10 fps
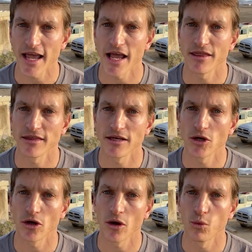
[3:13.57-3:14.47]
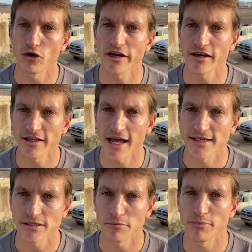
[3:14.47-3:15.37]
and the working
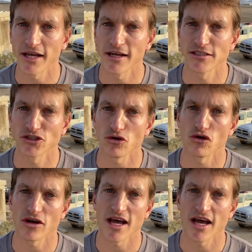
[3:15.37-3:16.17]
days begins on